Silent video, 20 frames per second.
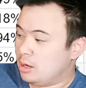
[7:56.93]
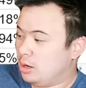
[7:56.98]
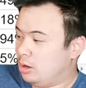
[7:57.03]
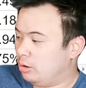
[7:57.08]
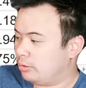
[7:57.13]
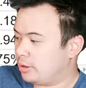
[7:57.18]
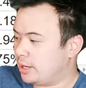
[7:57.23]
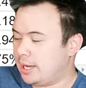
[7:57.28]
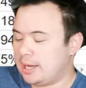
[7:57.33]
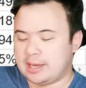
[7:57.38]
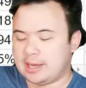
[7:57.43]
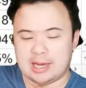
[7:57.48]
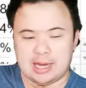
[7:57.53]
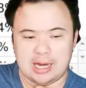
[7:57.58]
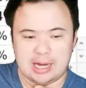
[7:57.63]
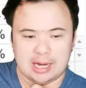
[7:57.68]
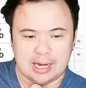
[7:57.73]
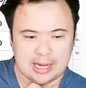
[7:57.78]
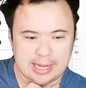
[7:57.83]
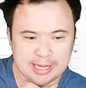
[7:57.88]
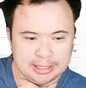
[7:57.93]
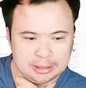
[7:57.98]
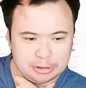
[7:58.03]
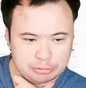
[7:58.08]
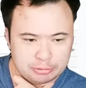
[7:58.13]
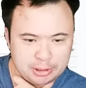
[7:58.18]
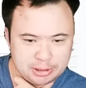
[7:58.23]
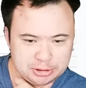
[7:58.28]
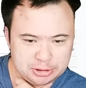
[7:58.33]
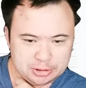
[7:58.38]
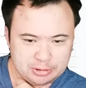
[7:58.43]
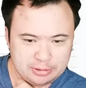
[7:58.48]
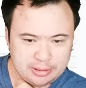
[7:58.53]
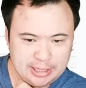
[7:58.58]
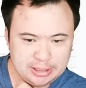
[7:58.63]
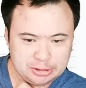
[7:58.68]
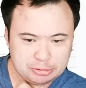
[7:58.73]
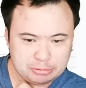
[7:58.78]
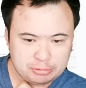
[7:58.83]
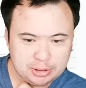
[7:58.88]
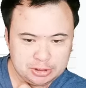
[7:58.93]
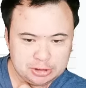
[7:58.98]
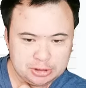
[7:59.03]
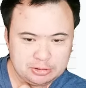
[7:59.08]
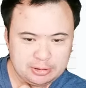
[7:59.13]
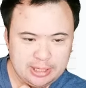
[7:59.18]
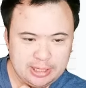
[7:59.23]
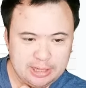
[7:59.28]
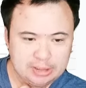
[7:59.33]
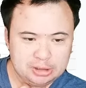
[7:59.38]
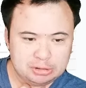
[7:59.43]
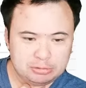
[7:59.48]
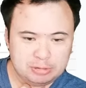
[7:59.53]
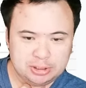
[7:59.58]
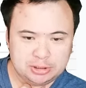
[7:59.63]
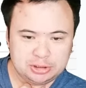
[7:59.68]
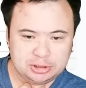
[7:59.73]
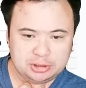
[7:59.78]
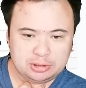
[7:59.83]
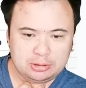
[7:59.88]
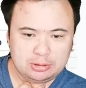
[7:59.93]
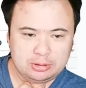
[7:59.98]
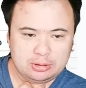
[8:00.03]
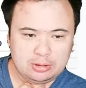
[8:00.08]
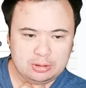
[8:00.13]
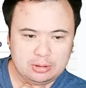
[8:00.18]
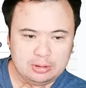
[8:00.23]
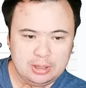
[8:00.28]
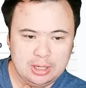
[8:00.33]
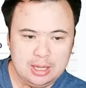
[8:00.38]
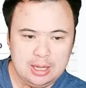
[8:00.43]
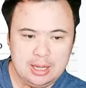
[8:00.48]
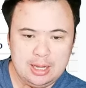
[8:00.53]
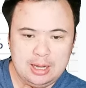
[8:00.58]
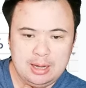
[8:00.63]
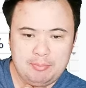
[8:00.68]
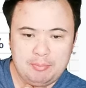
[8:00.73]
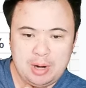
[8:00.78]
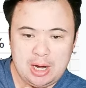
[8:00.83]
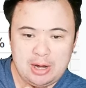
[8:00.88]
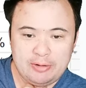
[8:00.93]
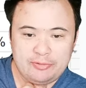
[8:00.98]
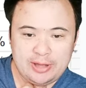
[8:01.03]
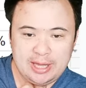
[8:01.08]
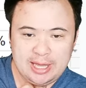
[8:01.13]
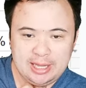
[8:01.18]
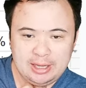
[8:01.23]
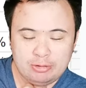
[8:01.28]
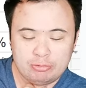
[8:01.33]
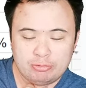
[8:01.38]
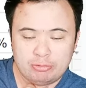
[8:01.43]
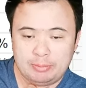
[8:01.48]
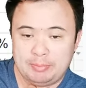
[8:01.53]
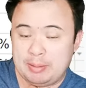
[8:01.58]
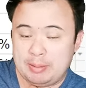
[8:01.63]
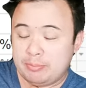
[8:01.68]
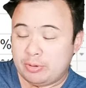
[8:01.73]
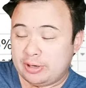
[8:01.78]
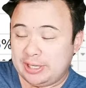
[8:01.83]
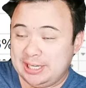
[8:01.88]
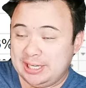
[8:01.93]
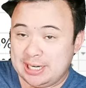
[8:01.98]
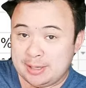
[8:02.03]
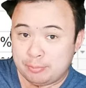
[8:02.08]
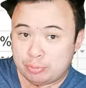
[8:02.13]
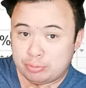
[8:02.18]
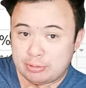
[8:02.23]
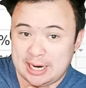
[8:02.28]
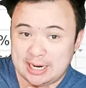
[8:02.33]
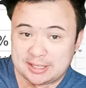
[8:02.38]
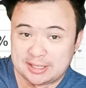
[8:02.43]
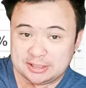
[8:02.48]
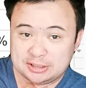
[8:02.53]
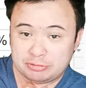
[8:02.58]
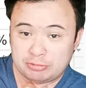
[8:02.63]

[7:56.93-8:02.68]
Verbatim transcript: Okay, uh, edge rusher, edge rusher, edge rusher. Mafe, remember he didn't practice